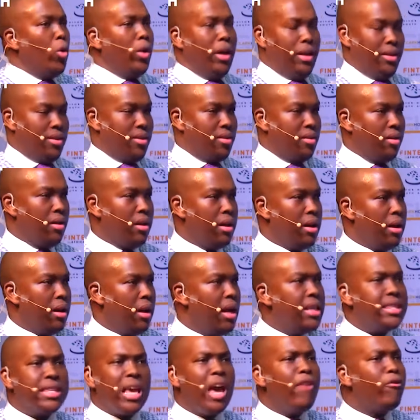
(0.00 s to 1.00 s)
it.
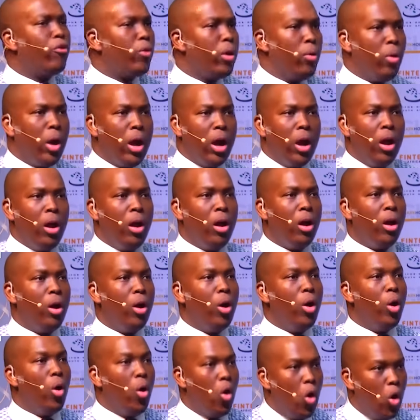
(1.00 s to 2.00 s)
It's everywhere
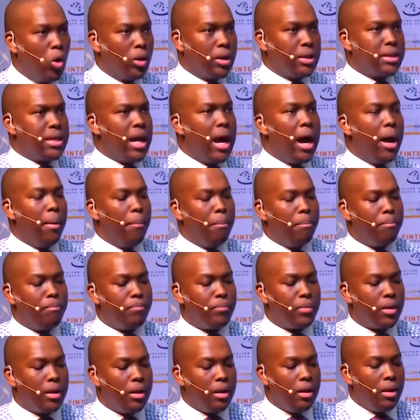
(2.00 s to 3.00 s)
all the time.
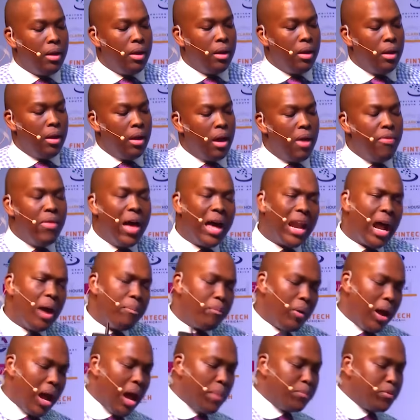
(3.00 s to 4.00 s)
And that I
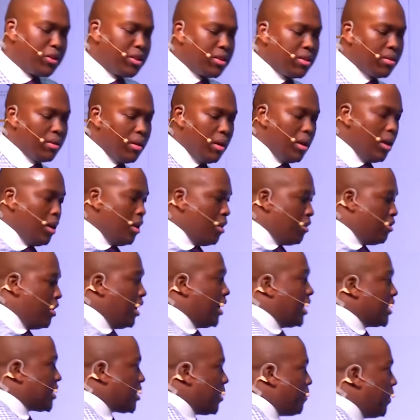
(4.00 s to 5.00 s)
perhaps
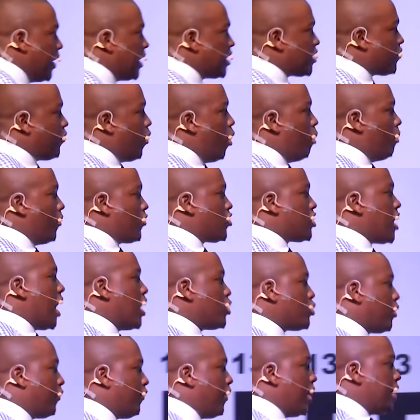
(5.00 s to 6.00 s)
think is the biggest form of
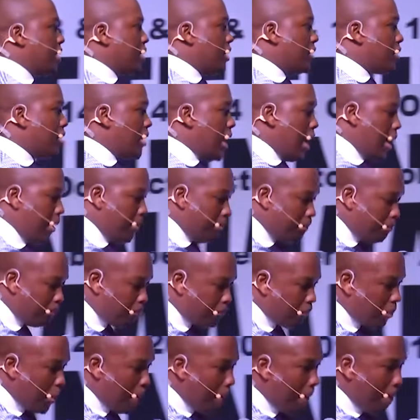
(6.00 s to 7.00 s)
change we're facing today.
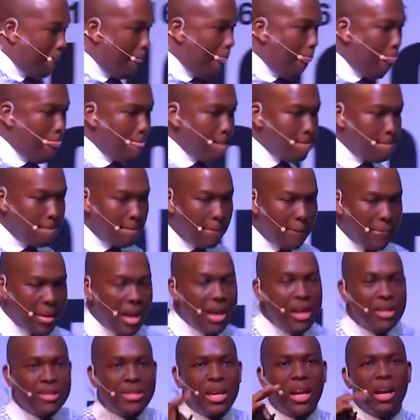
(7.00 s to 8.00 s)

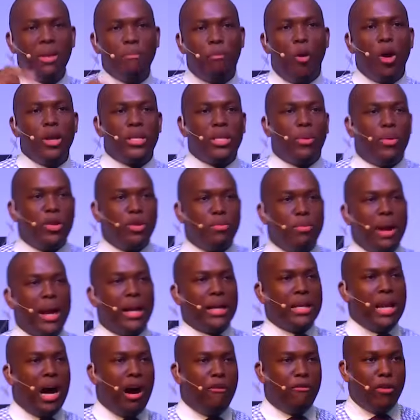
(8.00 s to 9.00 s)
Second point I want to
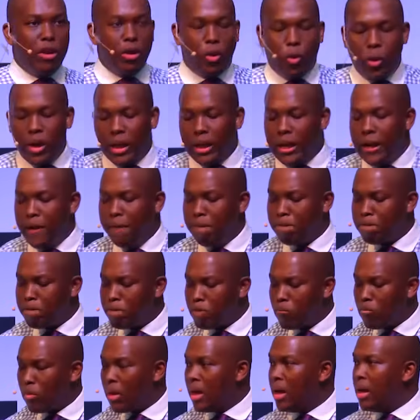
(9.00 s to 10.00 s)
make now very quickly
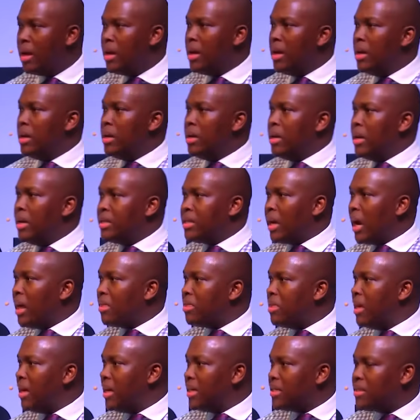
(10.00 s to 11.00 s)
is that I
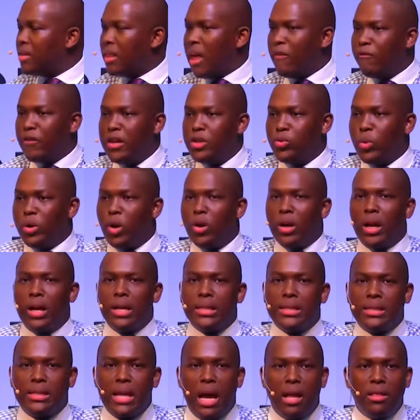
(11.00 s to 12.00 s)
think as South Africans we don't
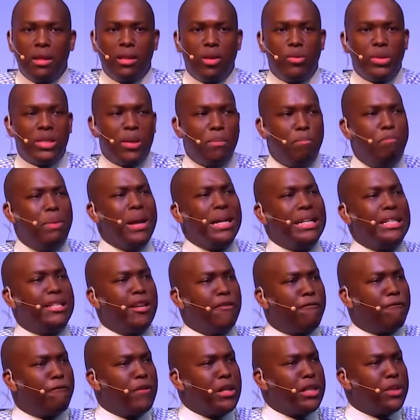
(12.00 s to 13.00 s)
understand that there is a big
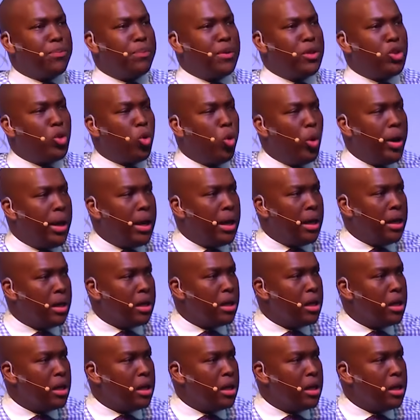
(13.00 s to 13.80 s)
difference between